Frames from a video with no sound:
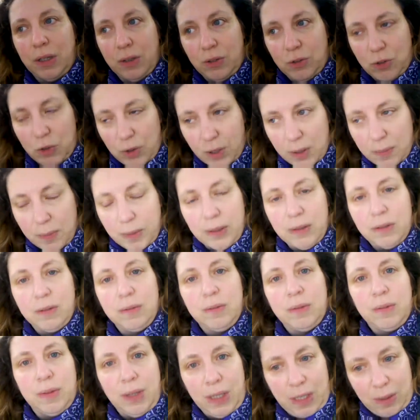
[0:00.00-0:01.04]
treatment,
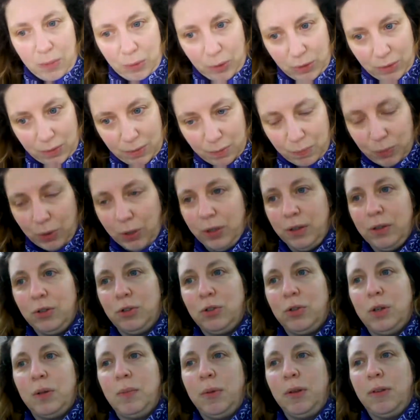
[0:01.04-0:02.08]
he was put in a
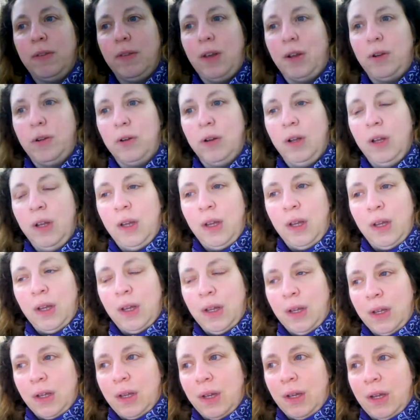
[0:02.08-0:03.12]
treatment center.
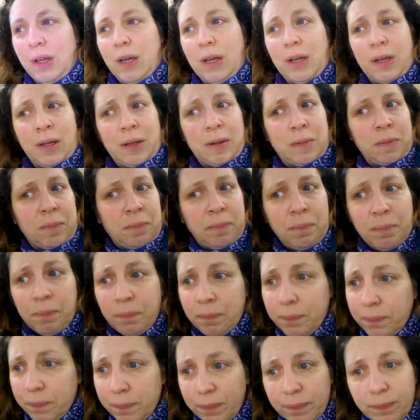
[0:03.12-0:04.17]
Um,
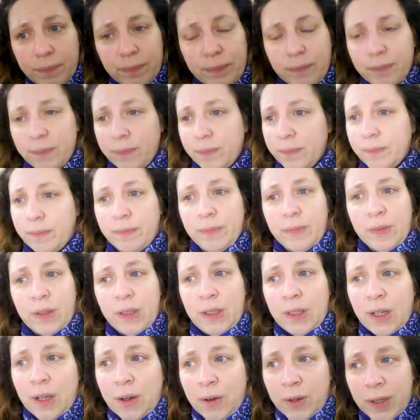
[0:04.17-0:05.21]

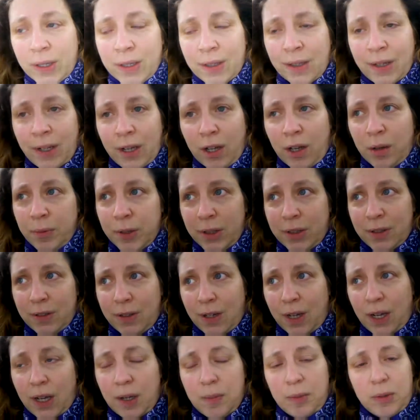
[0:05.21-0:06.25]
it helped at the
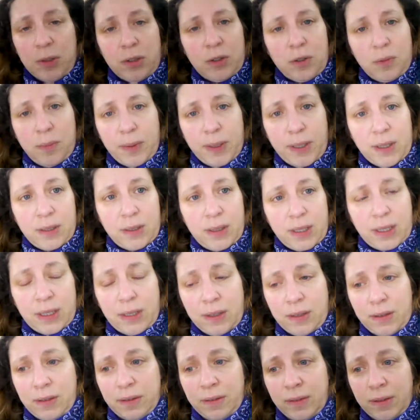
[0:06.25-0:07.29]
time a little bit,
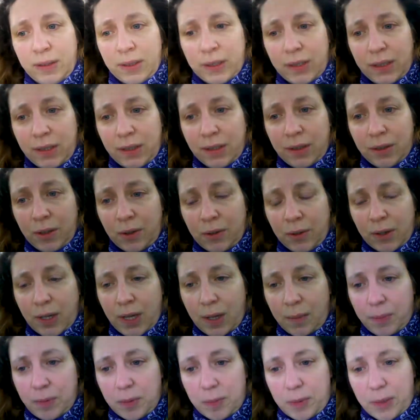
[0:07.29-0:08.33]
and, it
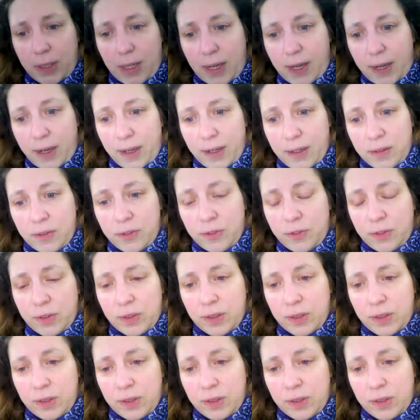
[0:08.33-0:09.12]
kept them alive.